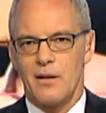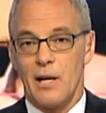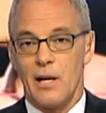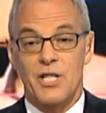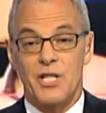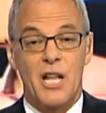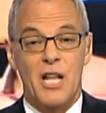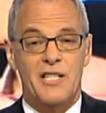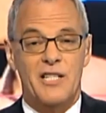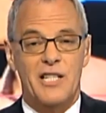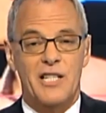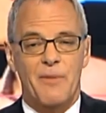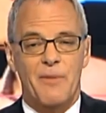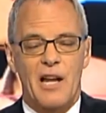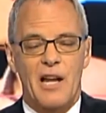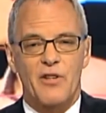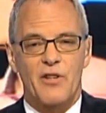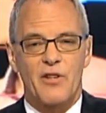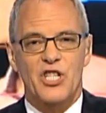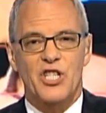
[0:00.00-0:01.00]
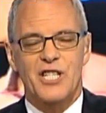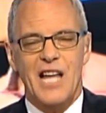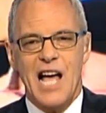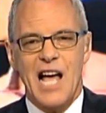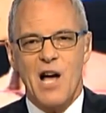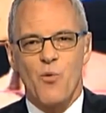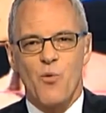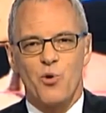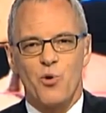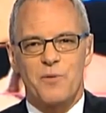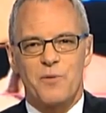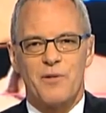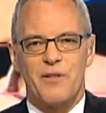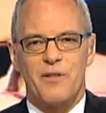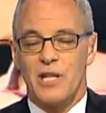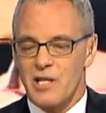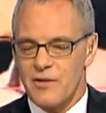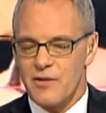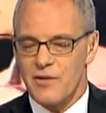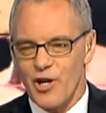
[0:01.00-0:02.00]
Now, it's like something out of a Star Wars
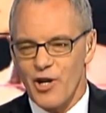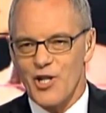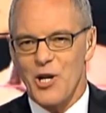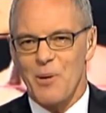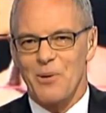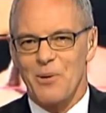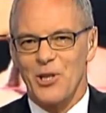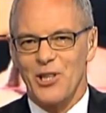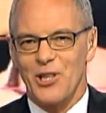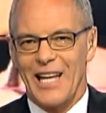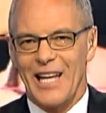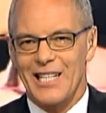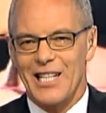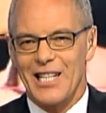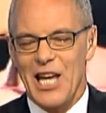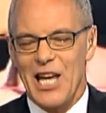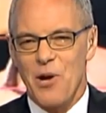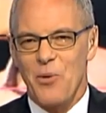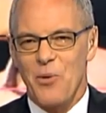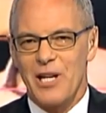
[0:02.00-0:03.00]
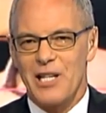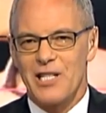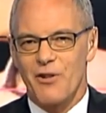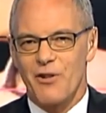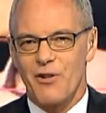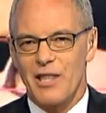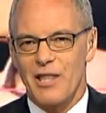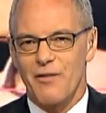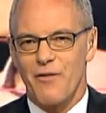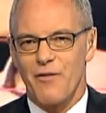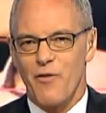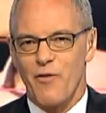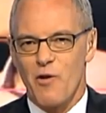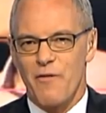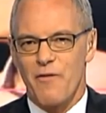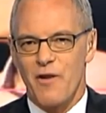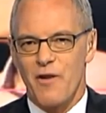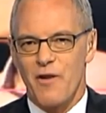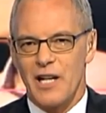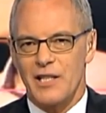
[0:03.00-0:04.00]
movie. Yes, very topical. And Kiwis are at the
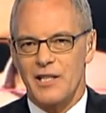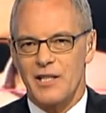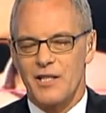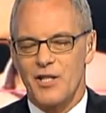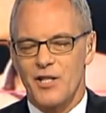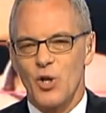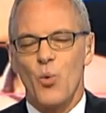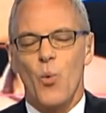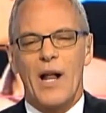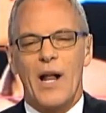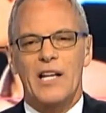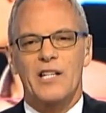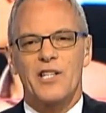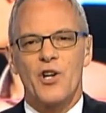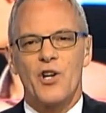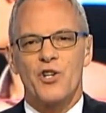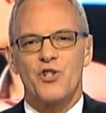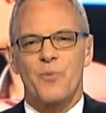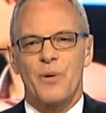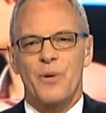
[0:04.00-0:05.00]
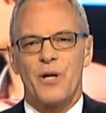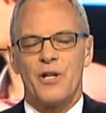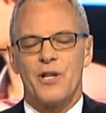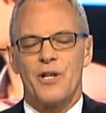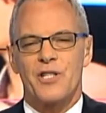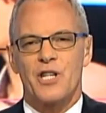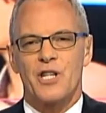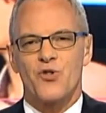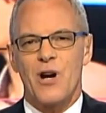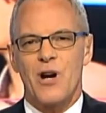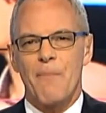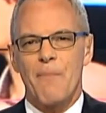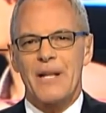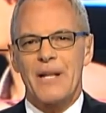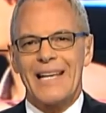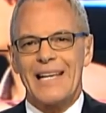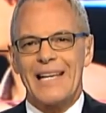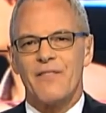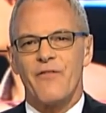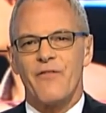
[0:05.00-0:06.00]
forefront. Two Wellington entrepreneurs are
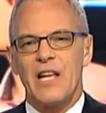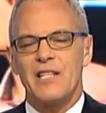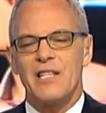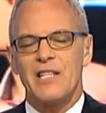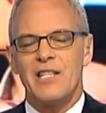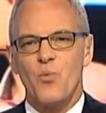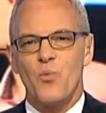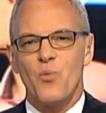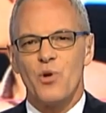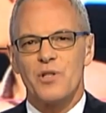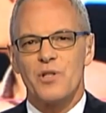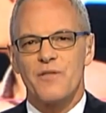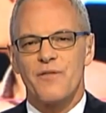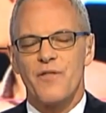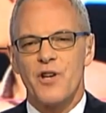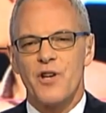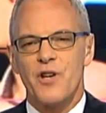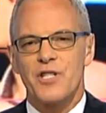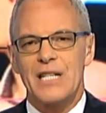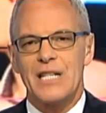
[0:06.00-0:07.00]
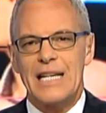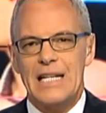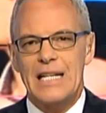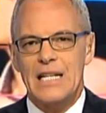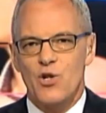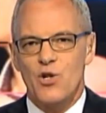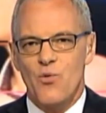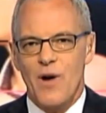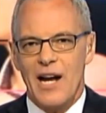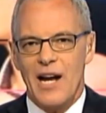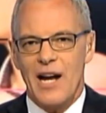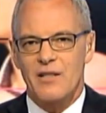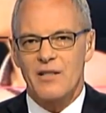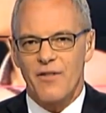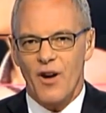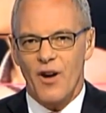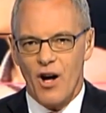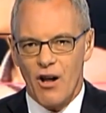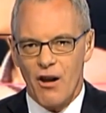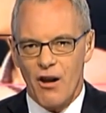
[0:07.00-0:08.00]
trumpeting inventing the world's first
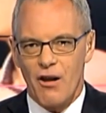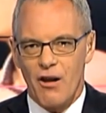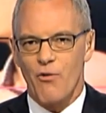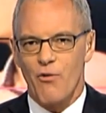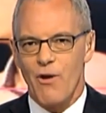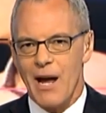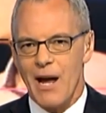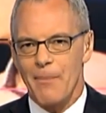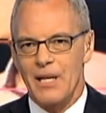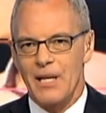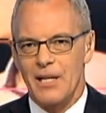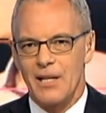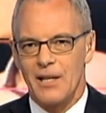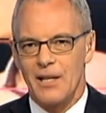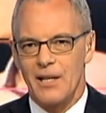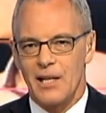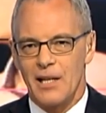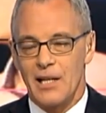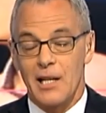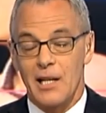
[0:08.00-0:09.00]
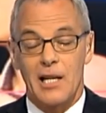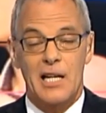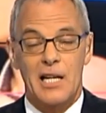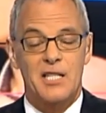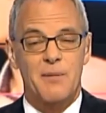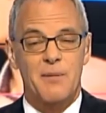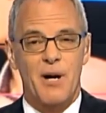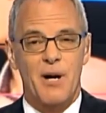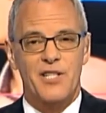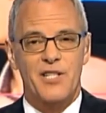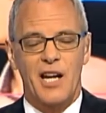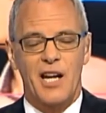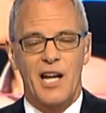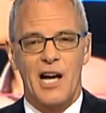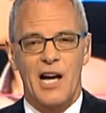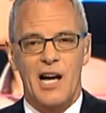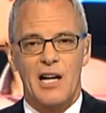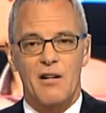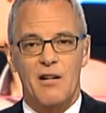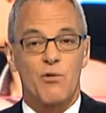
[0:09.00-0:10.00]
interactive hologram. It can customise a
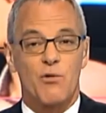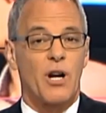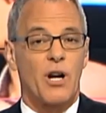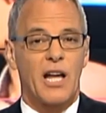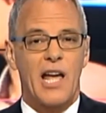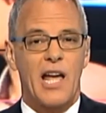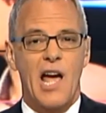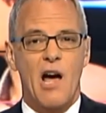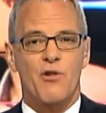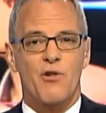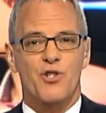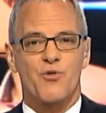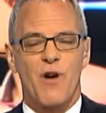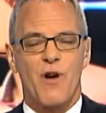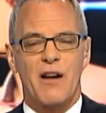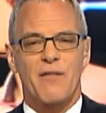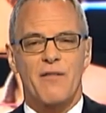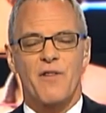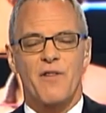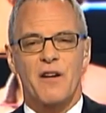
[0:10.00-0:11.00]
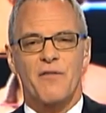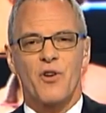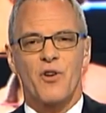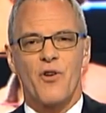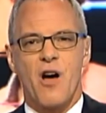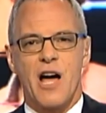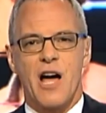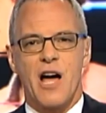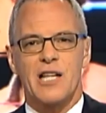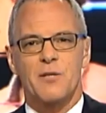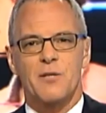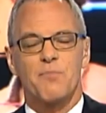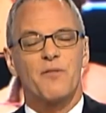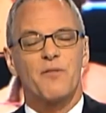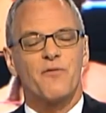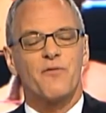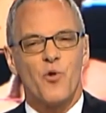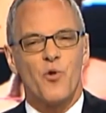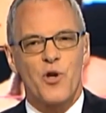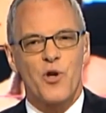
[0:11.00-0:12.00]
car or a couch right in front of your eyes
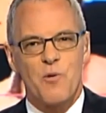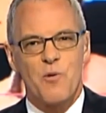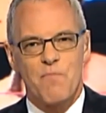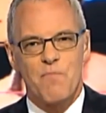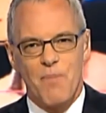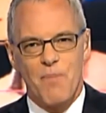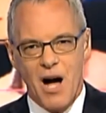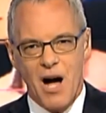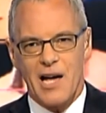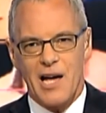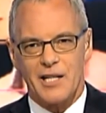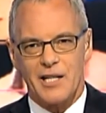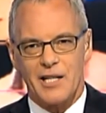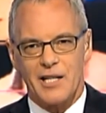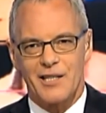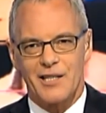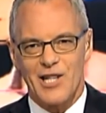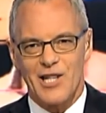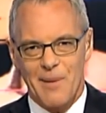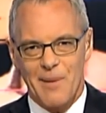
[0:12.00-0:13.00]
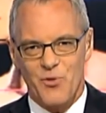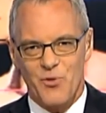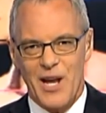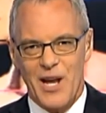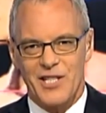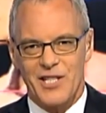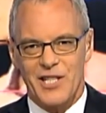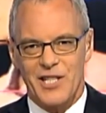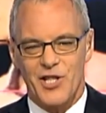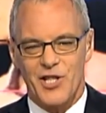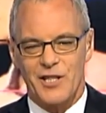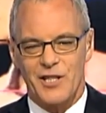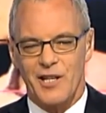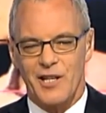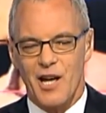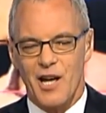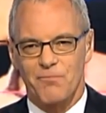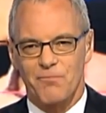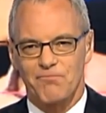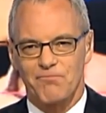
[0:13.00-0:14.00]
before you buy it. James Ransley
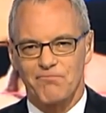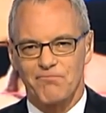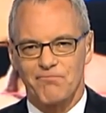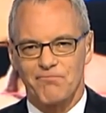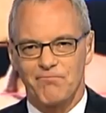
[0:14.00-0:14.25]
checked it out.